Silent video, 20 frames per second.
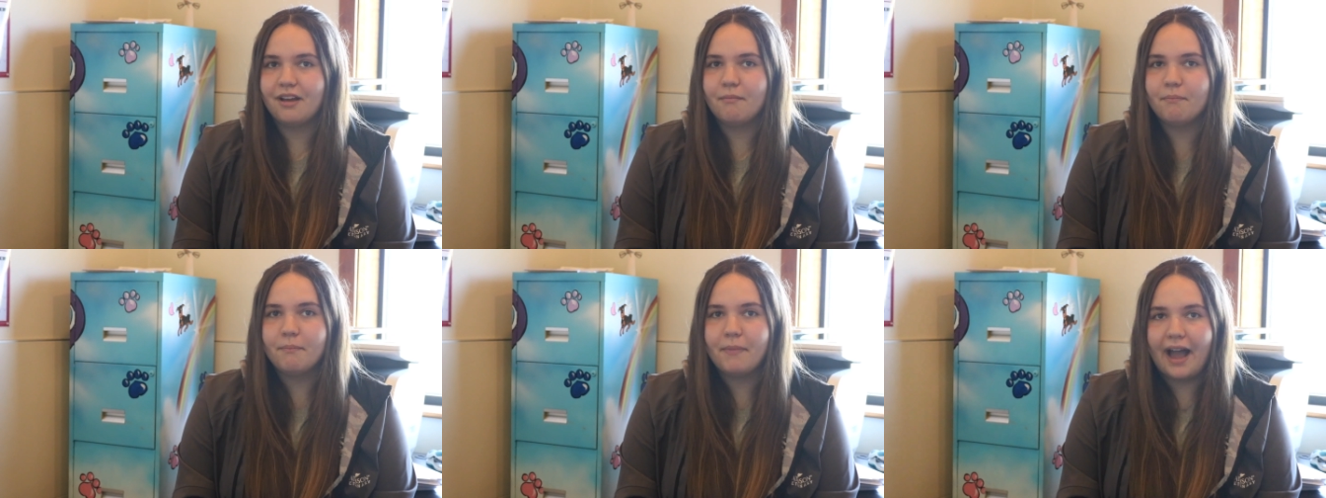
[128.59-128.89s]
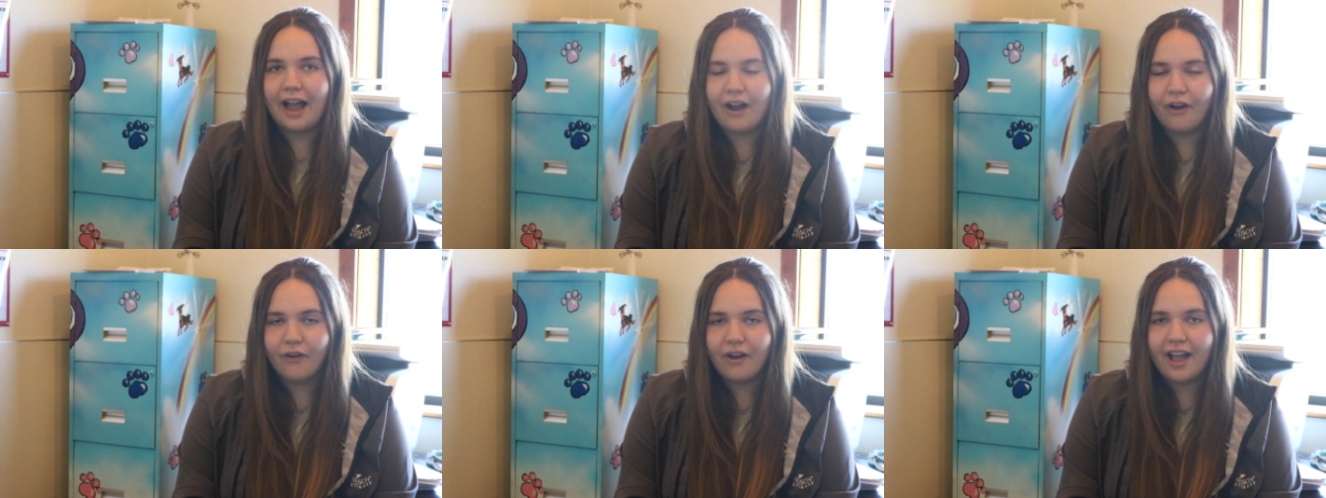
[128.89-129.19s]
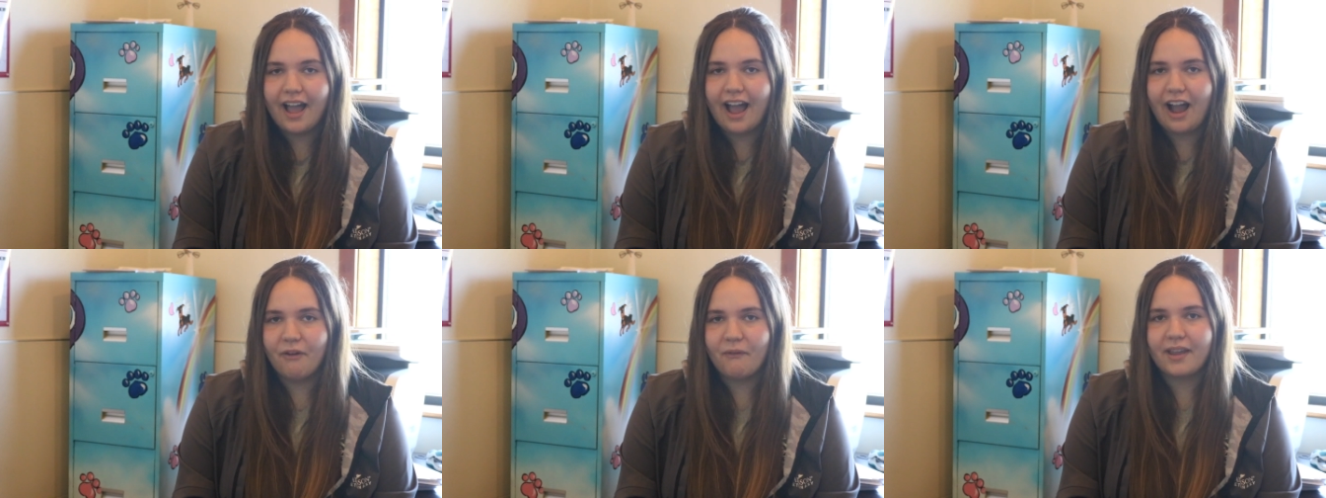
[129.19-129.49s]

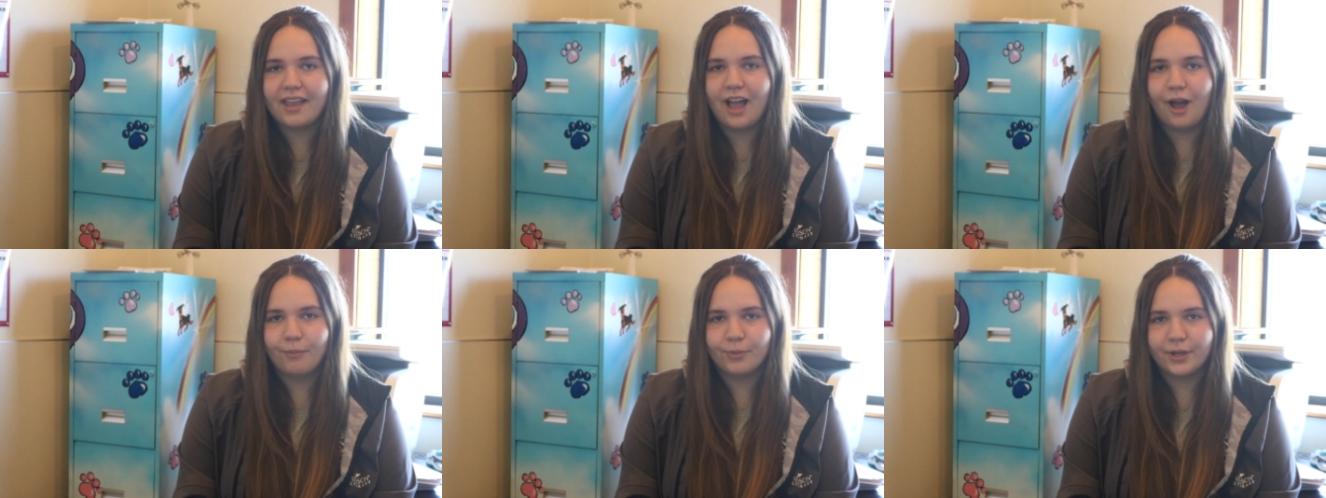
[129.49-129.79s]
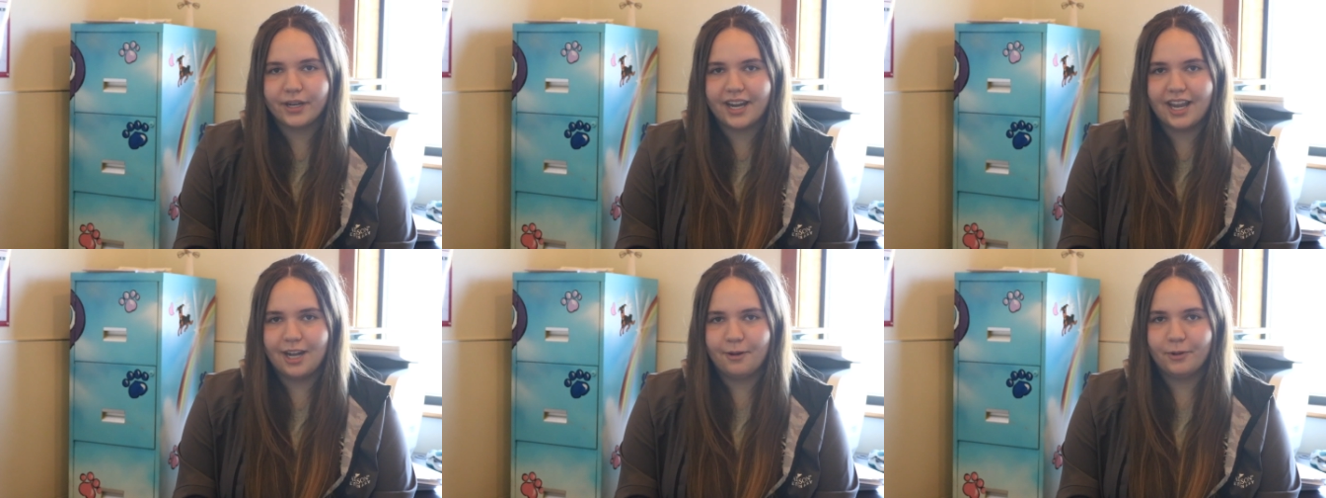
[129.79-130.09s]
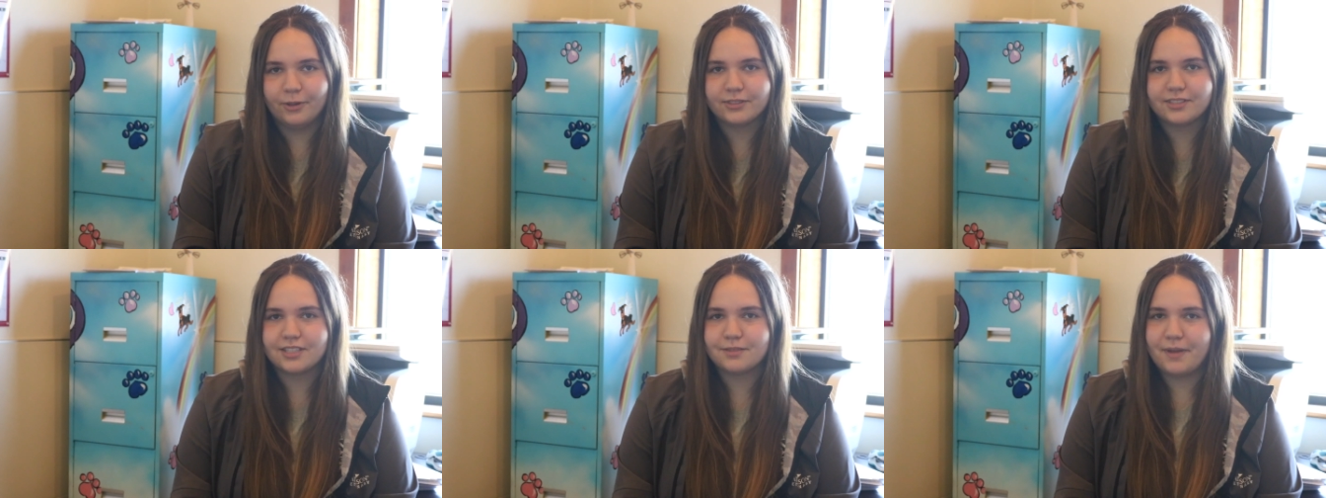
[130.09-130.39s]
about how we help their
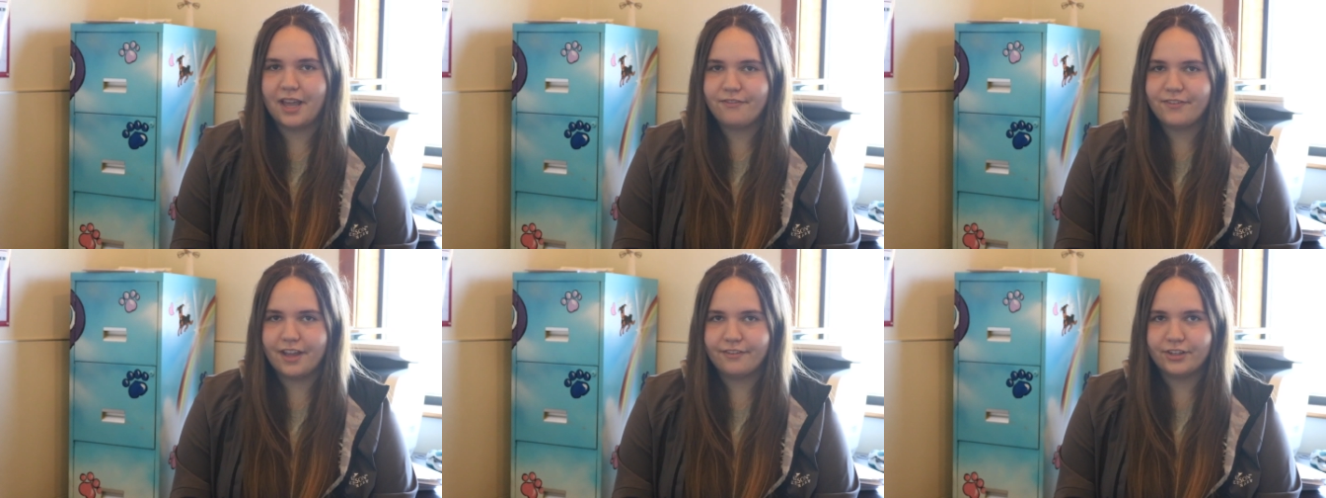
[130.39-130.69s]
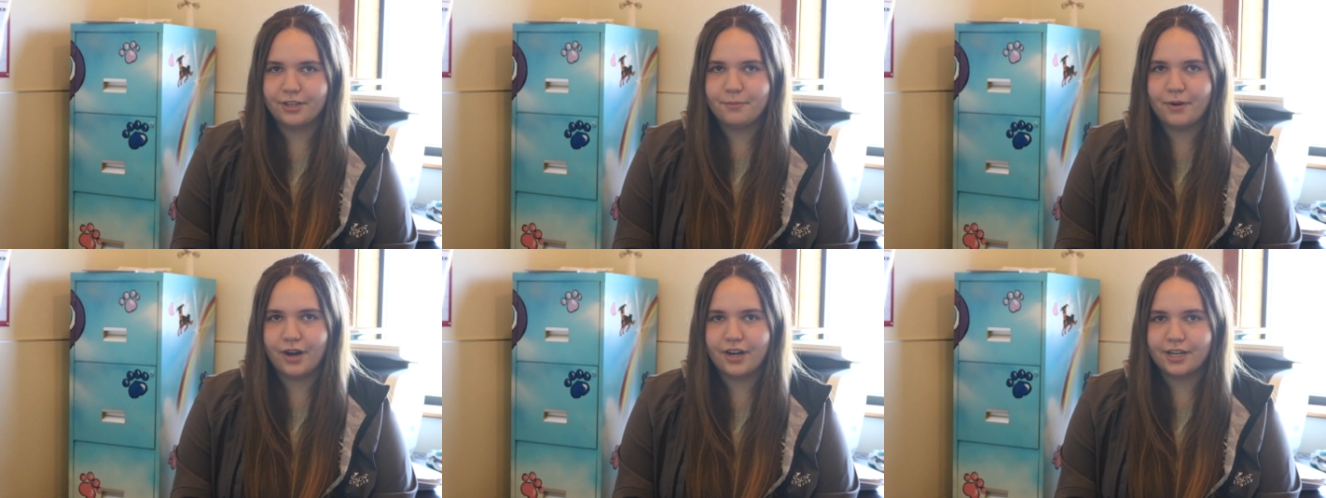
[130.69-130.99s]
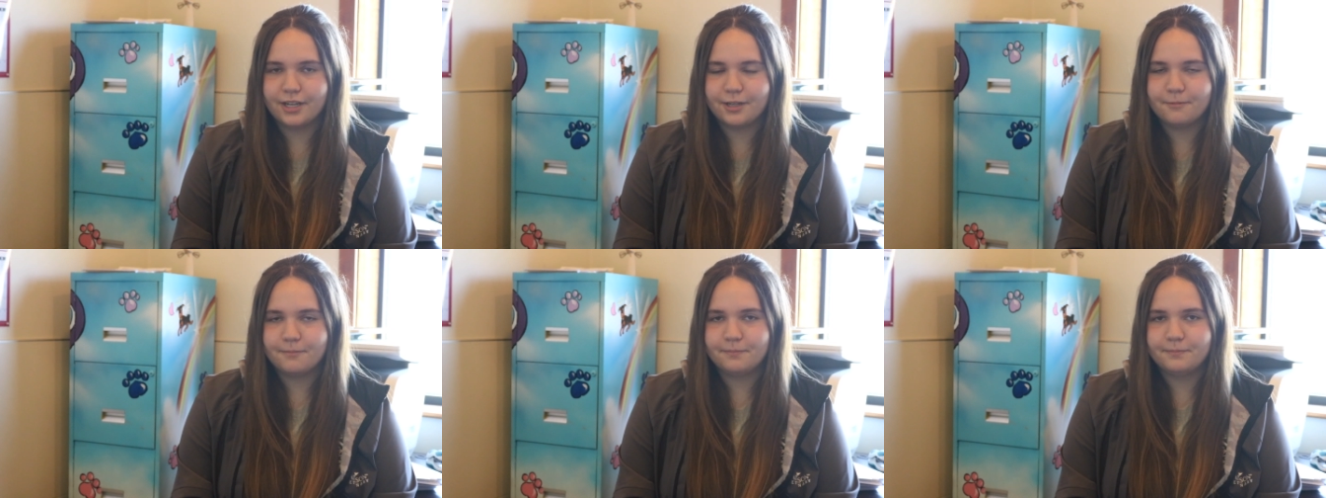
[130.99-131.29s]
animals is my favorite
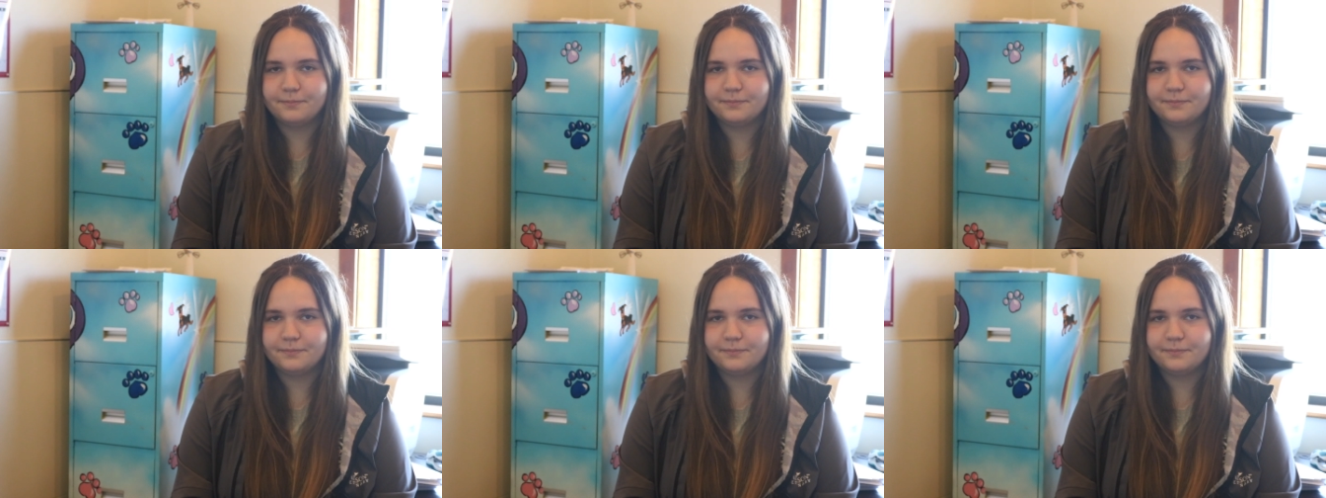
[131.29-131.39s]
part.